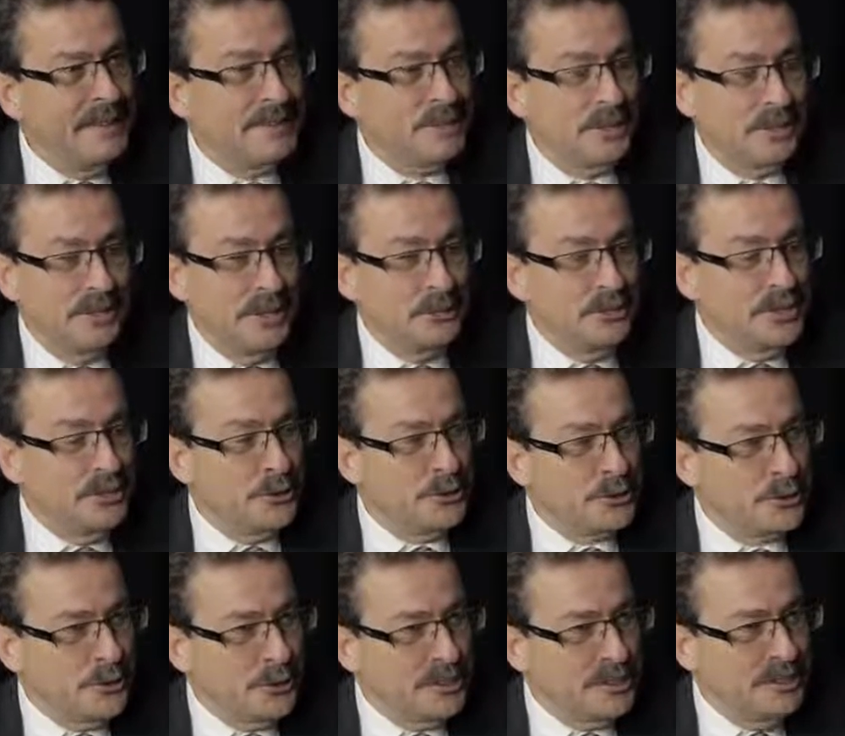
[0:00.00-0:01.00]
so you don't need to
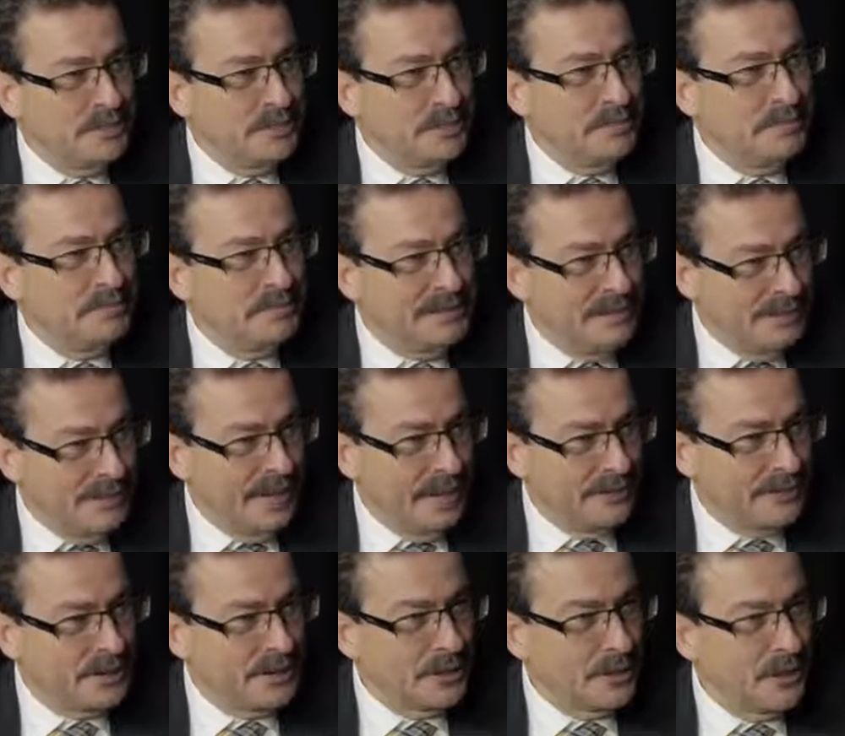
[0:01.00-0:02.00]
shorten them
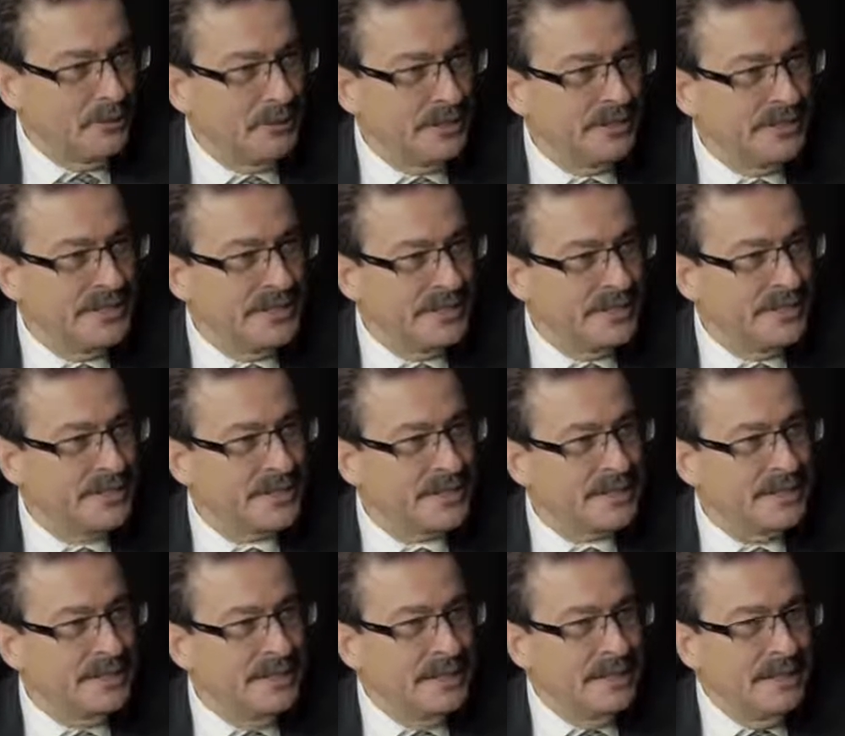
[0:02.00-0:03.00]
after a couple of
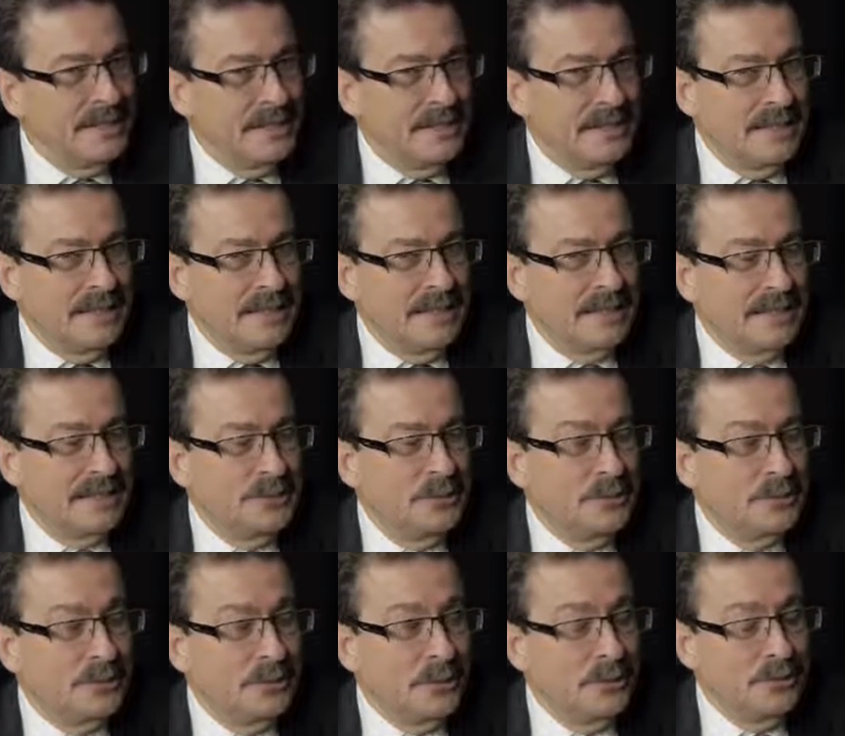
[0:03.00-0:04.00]
years.
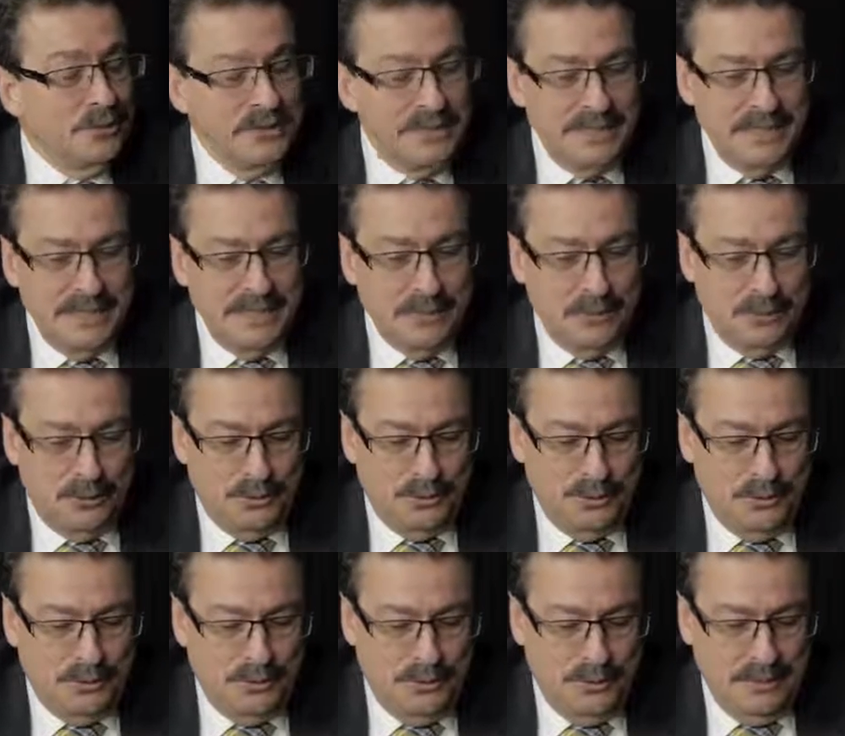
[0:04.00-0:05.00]
You don't need
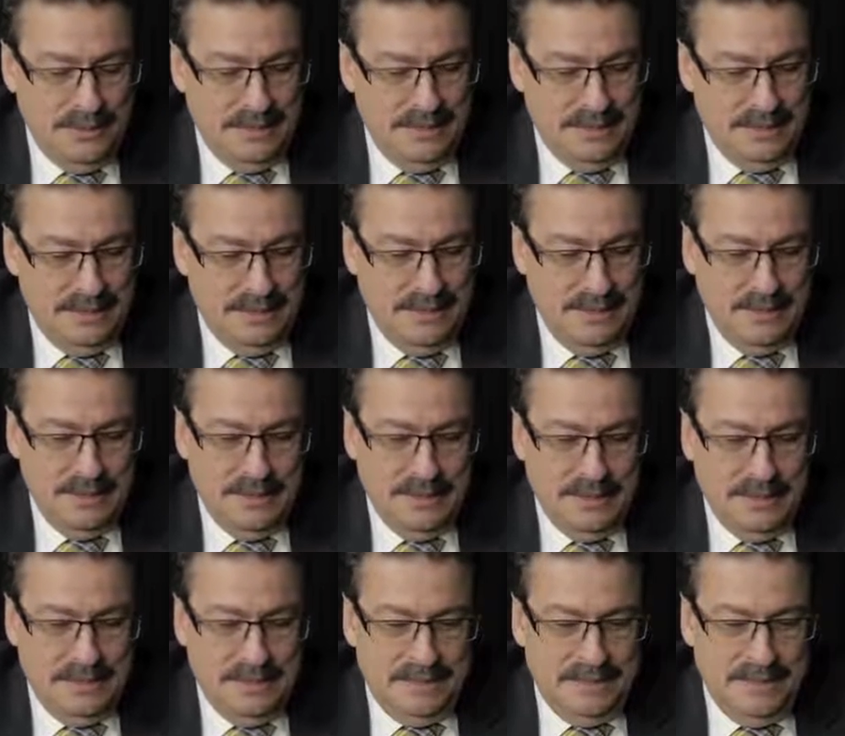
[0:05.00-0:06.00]
to,
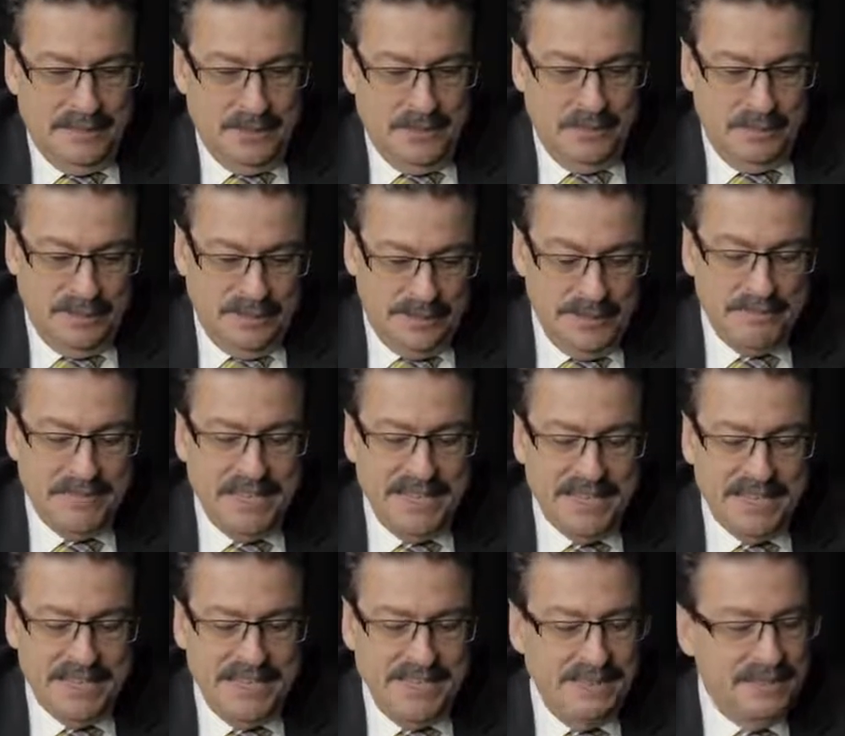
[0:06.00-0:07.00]

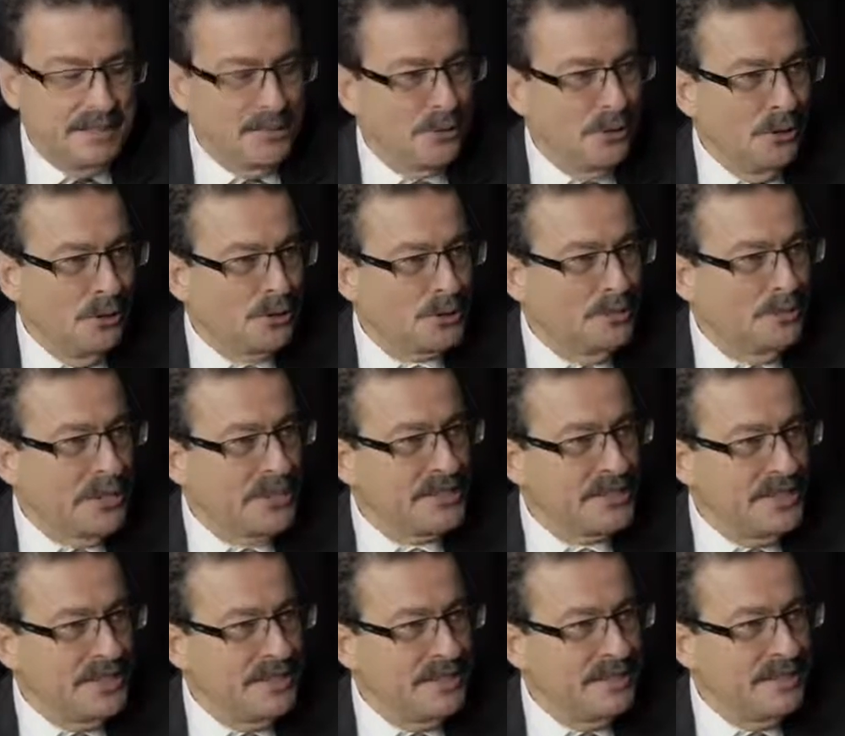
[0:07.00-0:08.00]
replacing it is also
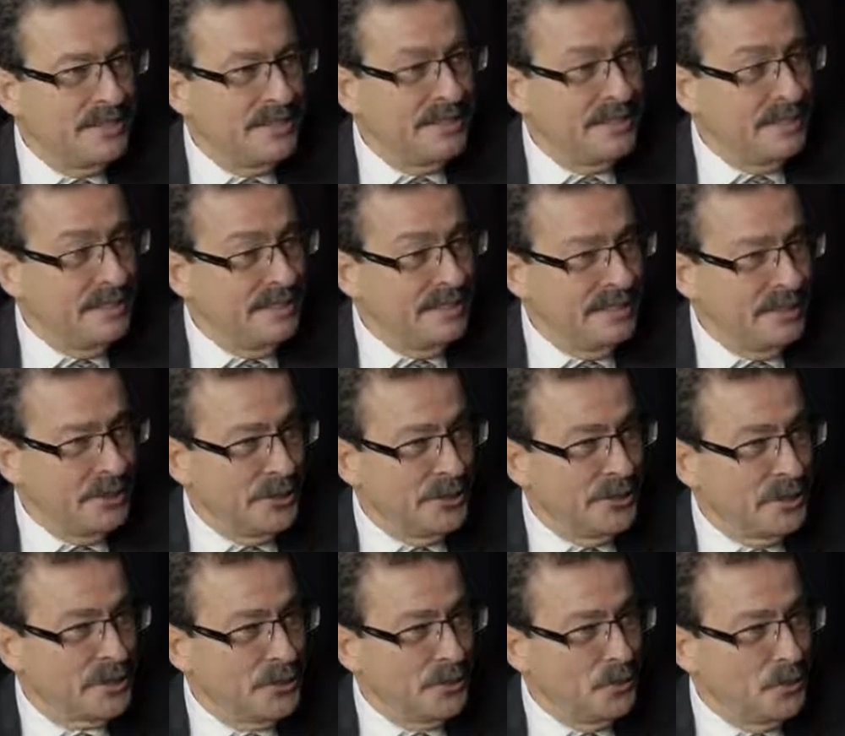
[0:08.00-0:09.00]
much easier.
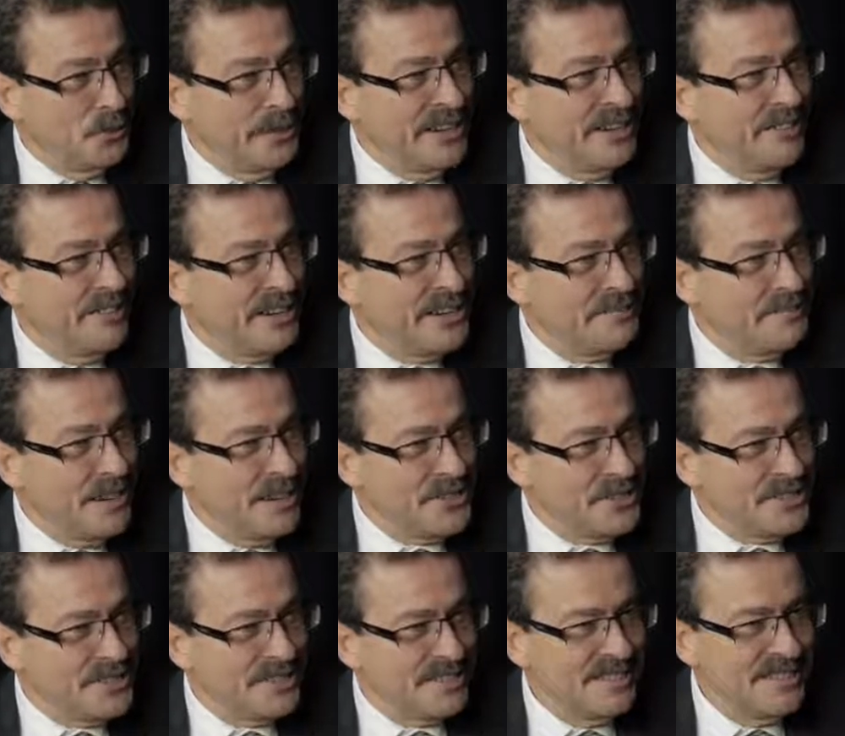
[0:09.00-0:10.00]
It doesn't weigh very
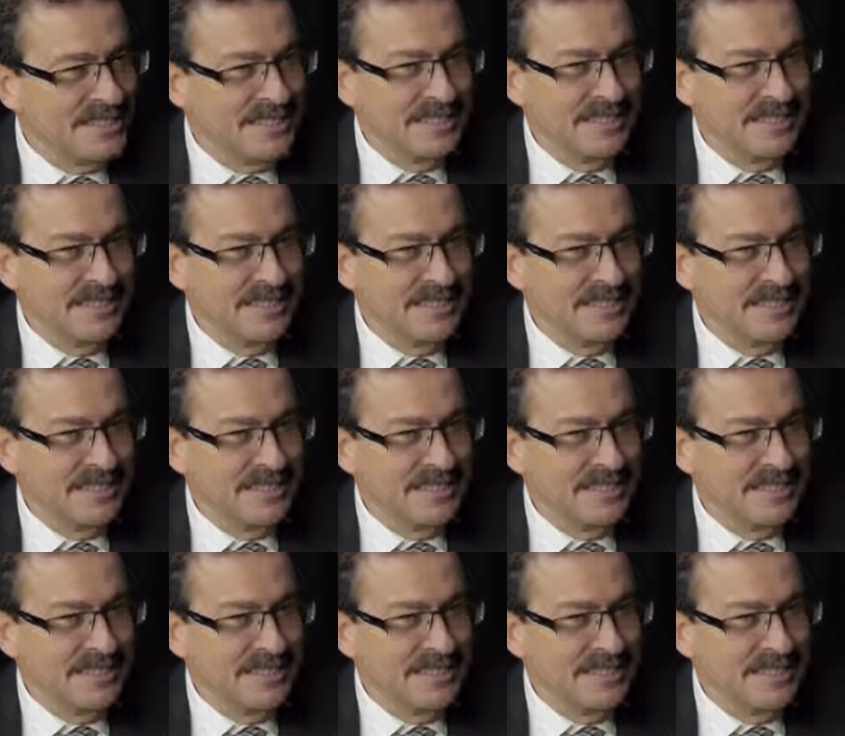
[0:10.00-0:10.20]
much.